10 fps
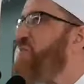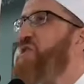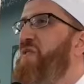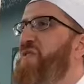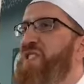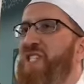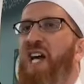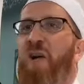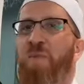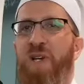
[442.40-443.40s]
image of
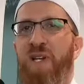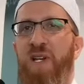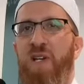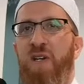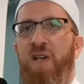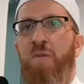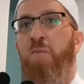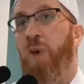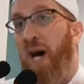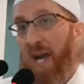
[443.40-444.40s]
Islam.
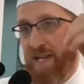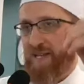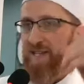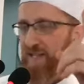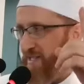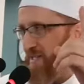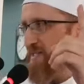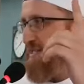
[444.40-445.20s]
But